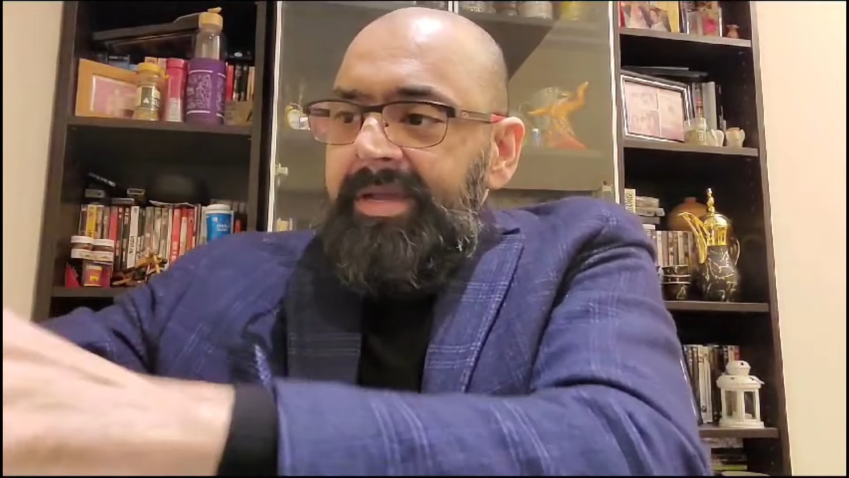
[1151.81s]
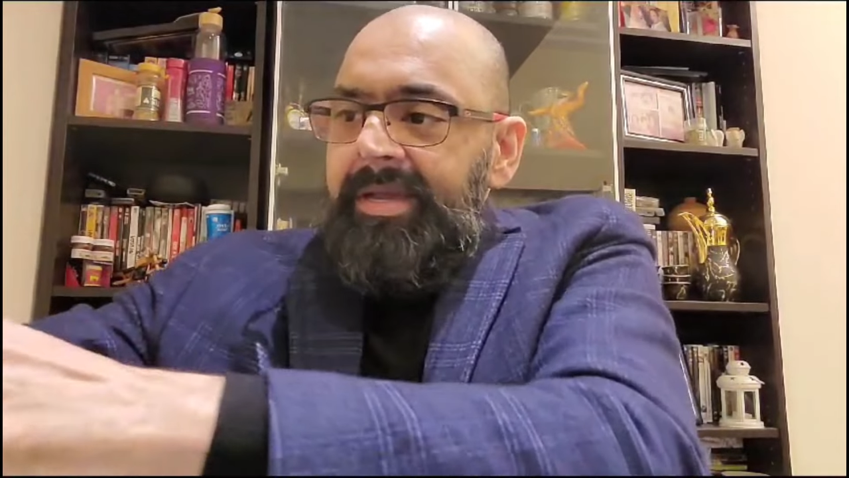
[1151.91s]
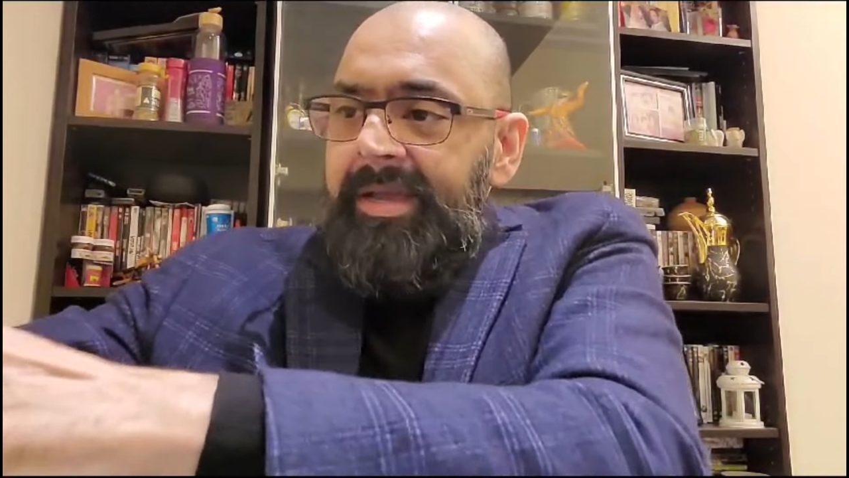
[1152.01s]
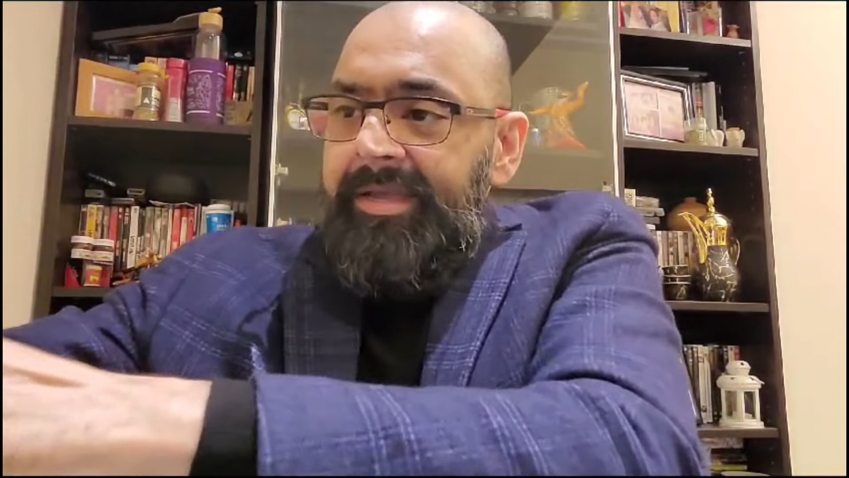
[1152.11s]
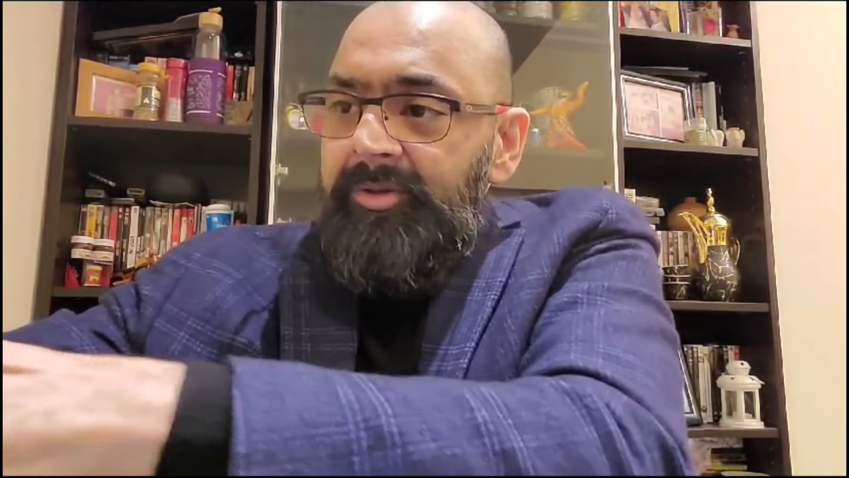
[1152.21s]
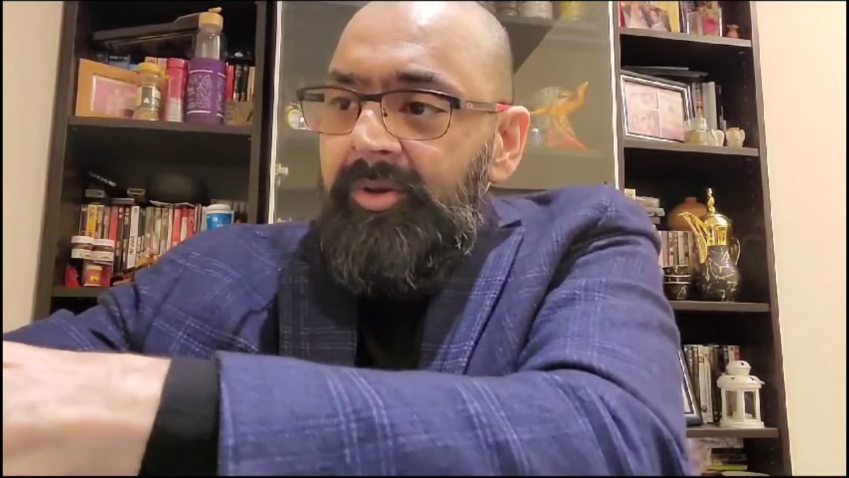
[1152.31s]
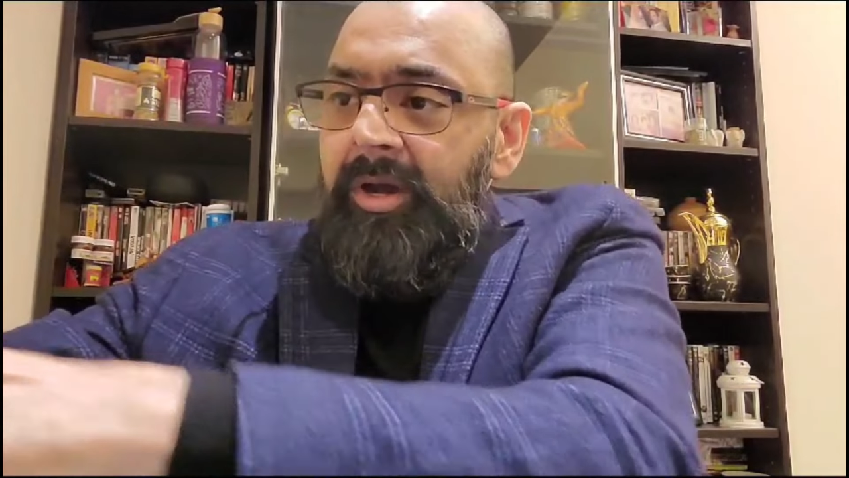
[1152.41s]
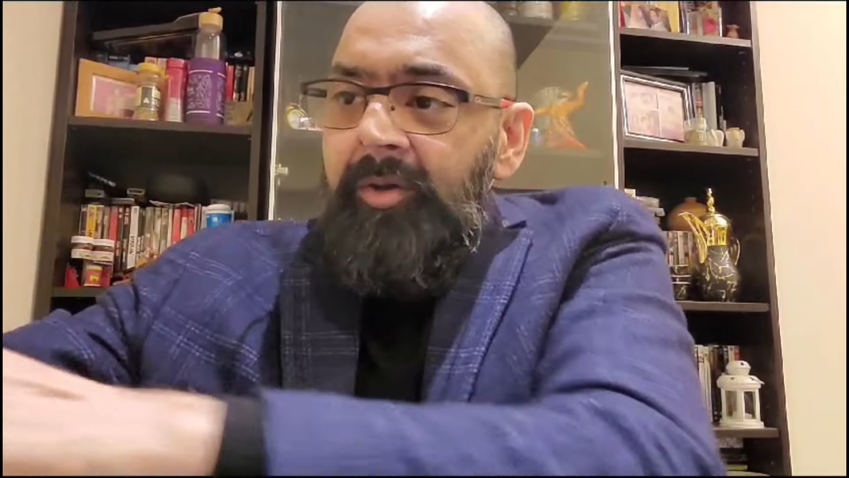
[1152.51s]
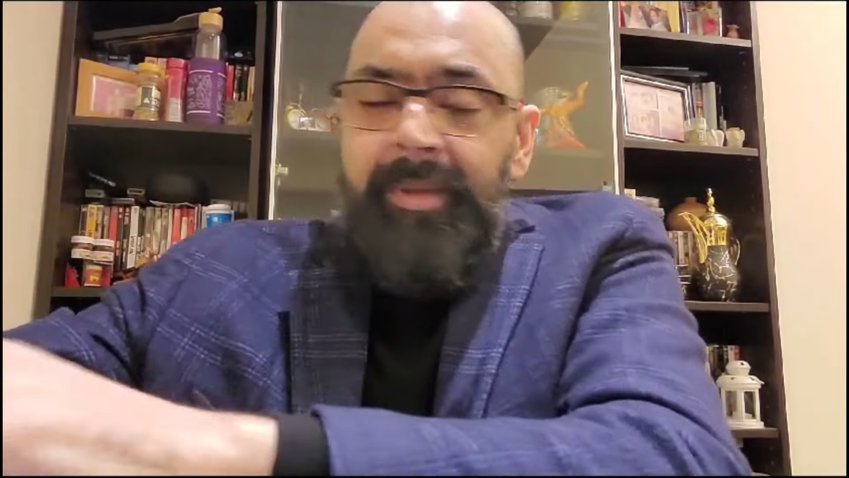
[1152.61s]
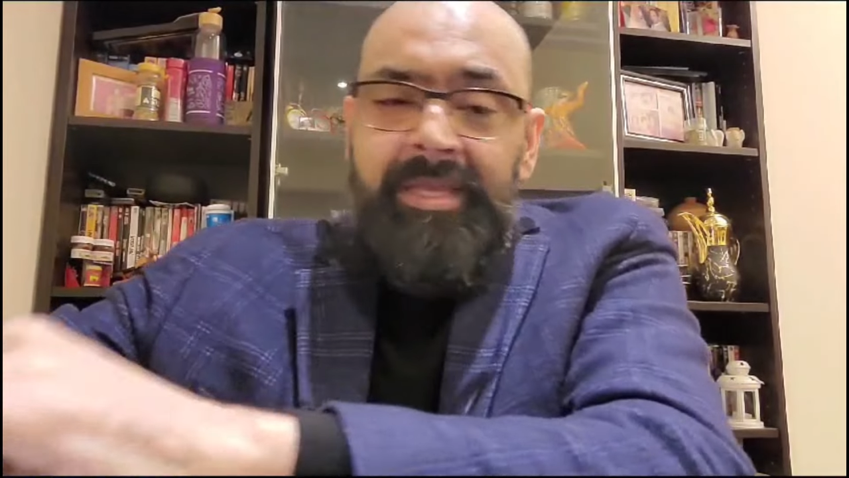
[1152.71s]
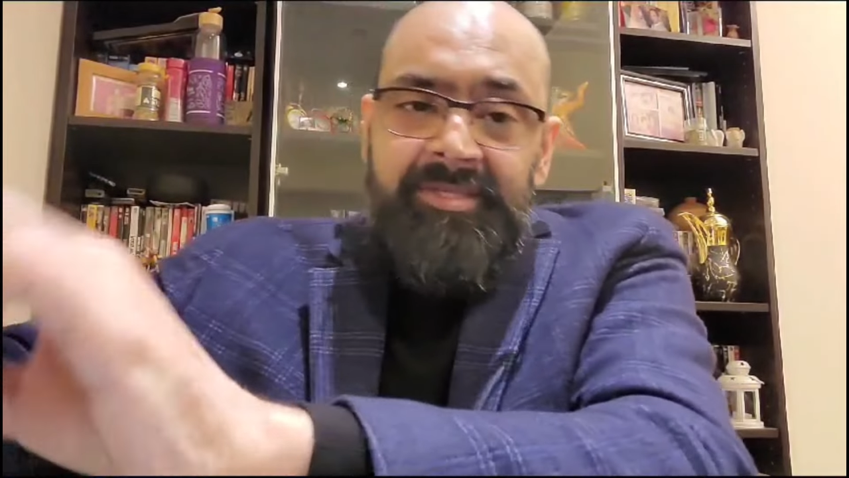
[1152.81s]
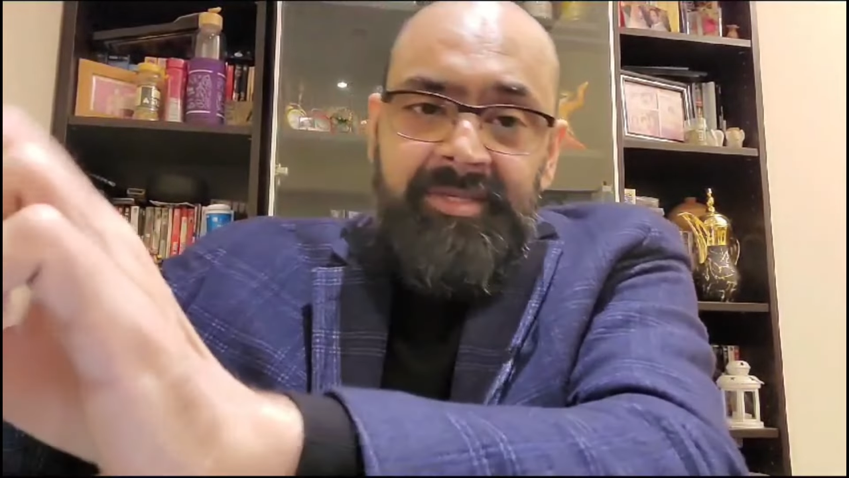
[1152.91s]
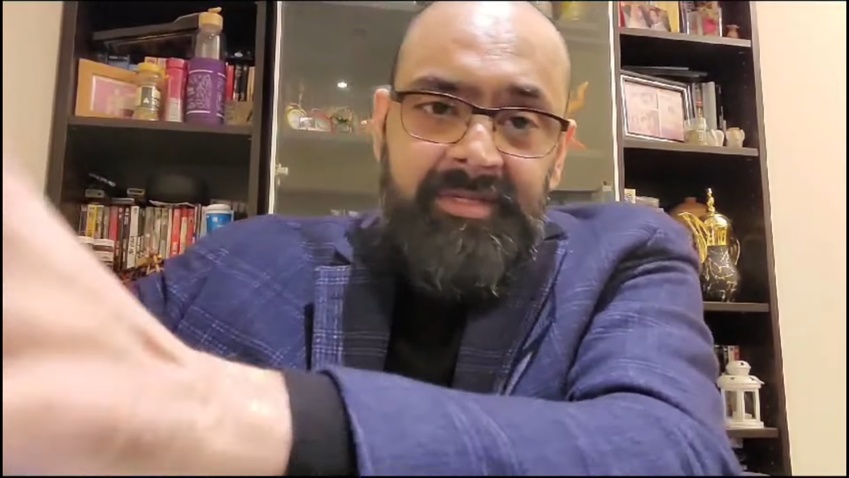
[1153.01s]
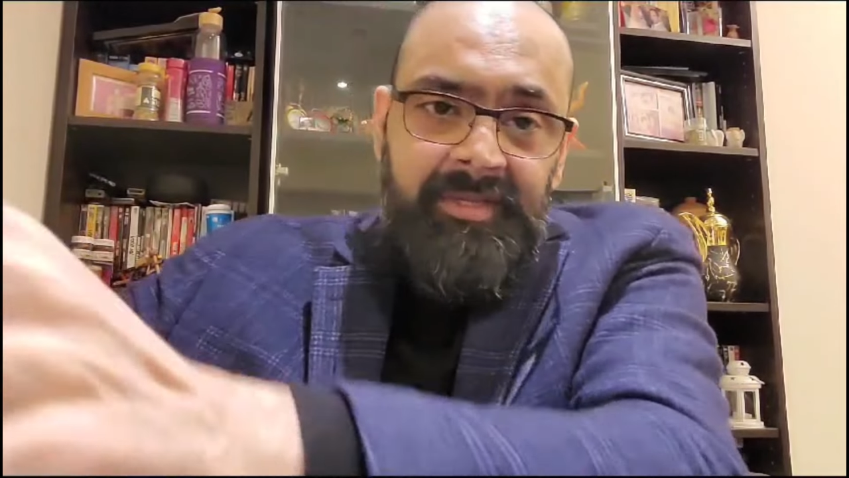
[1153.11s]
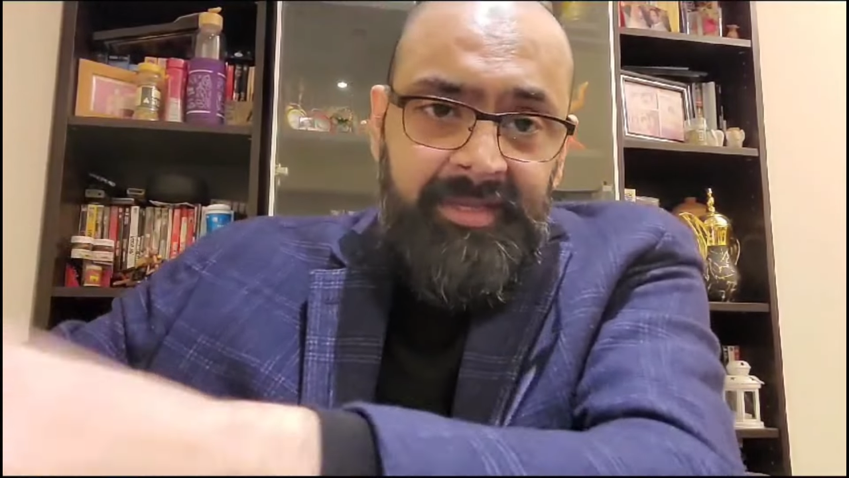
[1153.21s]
I know how passionate